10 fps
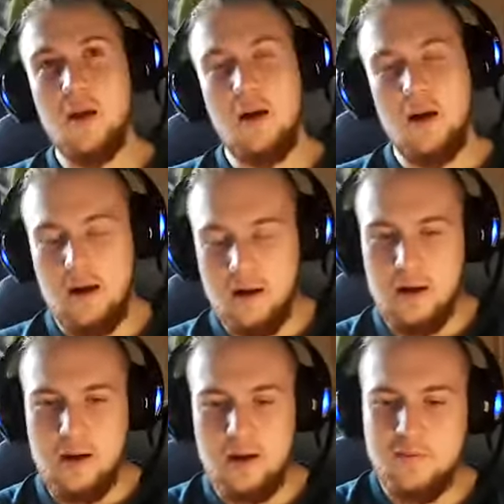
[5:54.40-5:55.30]

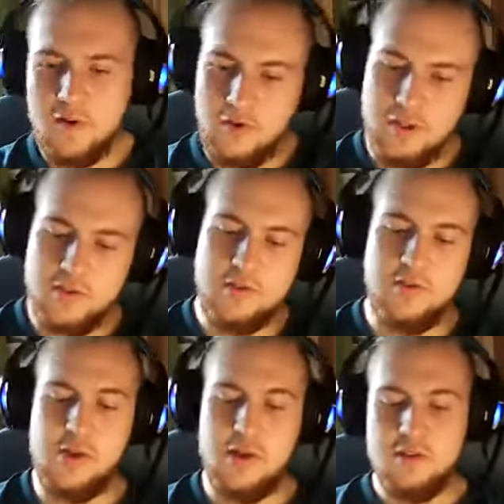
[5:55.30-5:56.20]
I kind of agree and
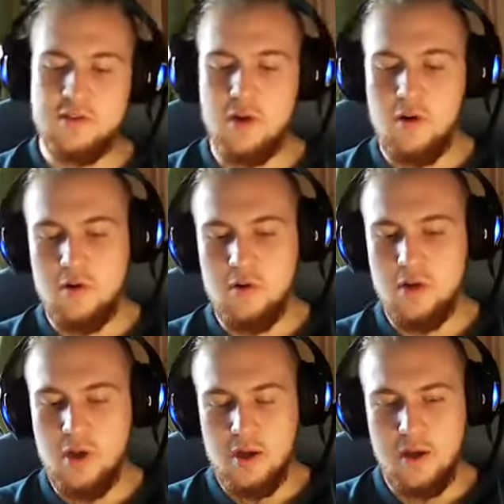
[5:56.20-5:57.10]
disagree. So
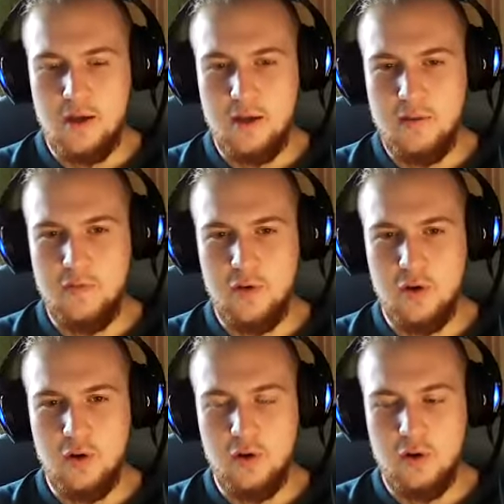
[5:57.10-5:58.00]
if
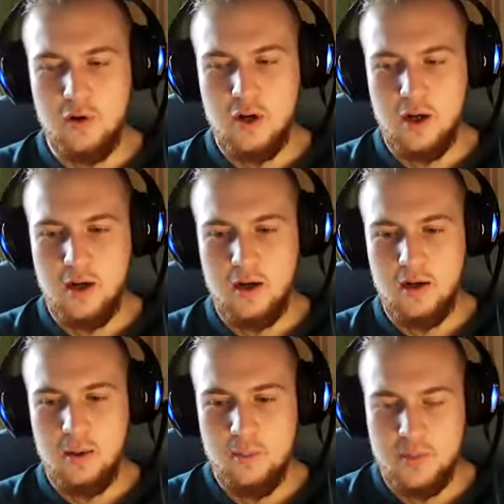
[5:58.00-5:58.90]
your
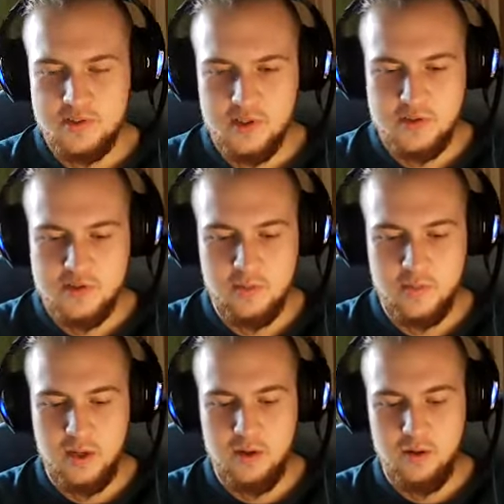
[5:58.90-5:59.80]
business is
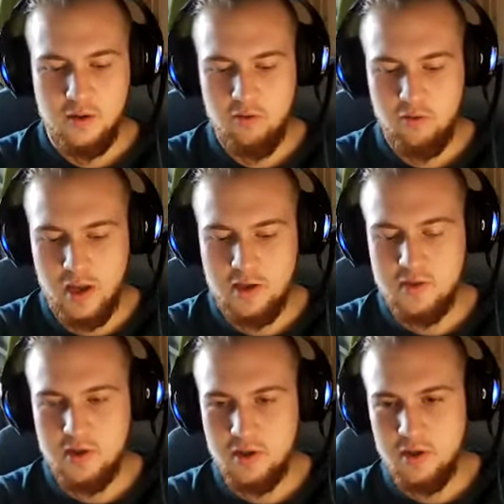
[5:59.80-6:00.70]
about
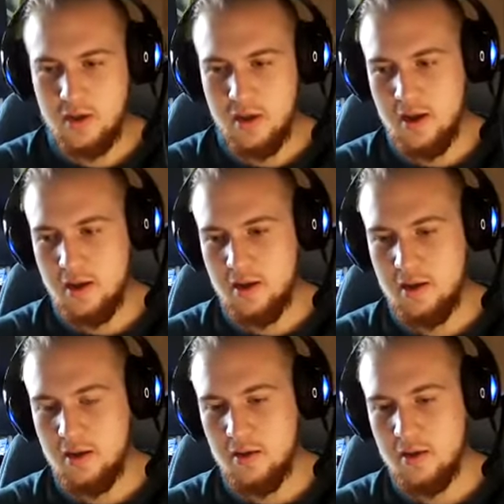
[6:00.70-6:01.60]
creating
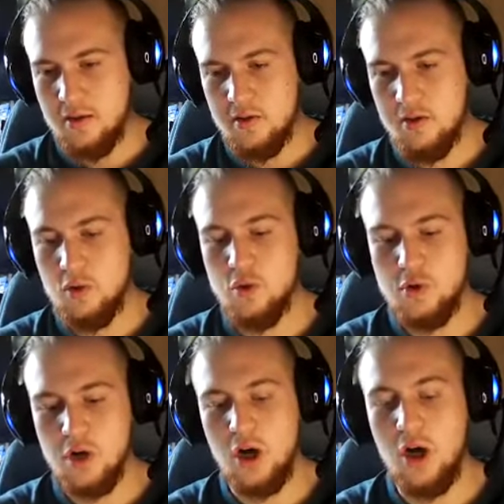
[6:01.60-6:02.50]
a new
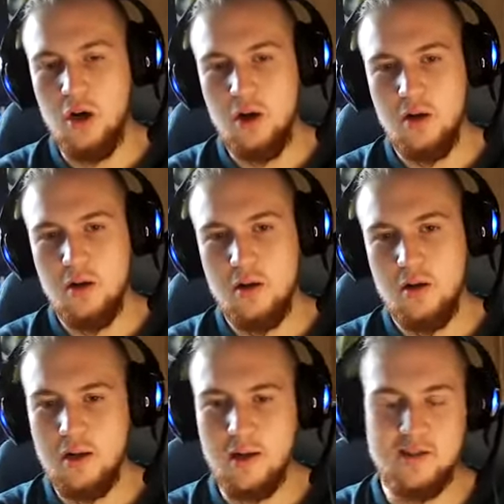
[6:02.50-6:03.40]
car,
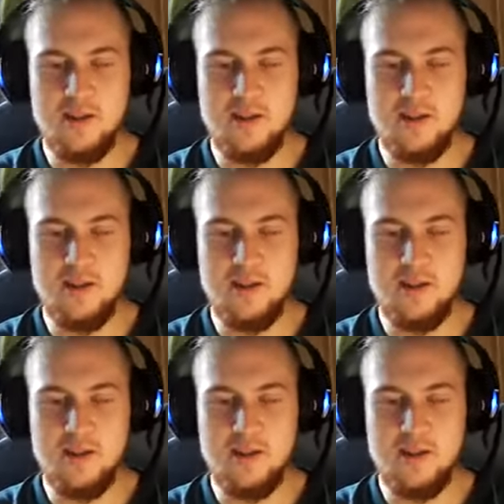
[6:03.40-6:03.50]
like